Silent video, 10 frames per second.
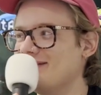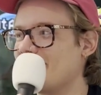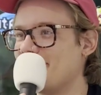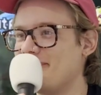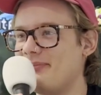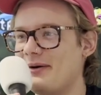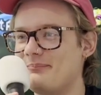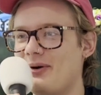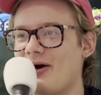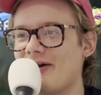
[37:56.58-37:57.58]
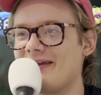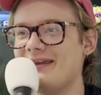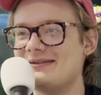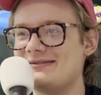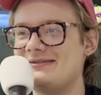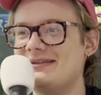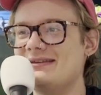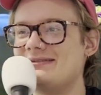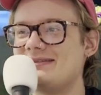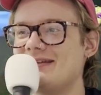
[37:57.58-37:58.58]
to a park in a
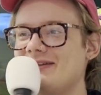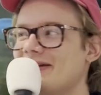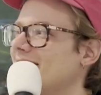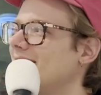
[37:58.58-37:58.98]
city center.